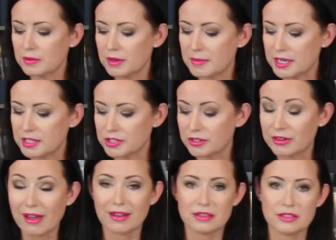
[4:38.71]
You want to make sure
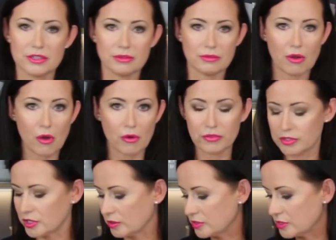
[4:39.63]
not to over
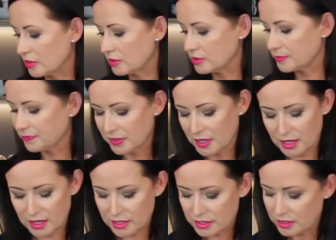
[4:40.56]
toast those.
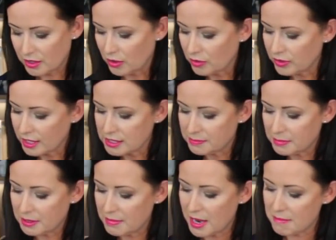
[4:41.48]
So that's
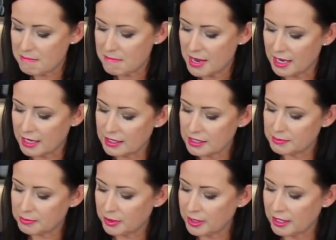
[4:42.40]
been about a minute.
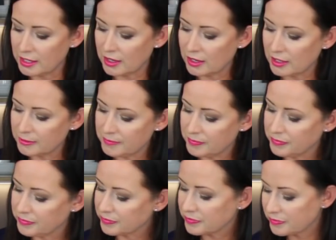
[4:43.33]
Let's put in our
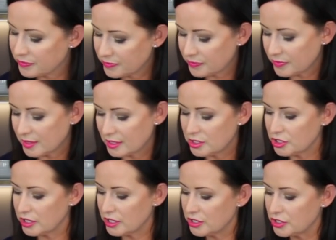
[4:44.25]

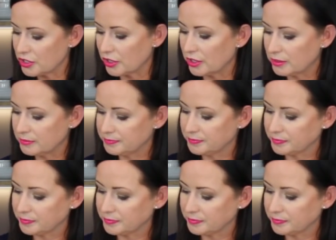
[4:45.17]
ginger.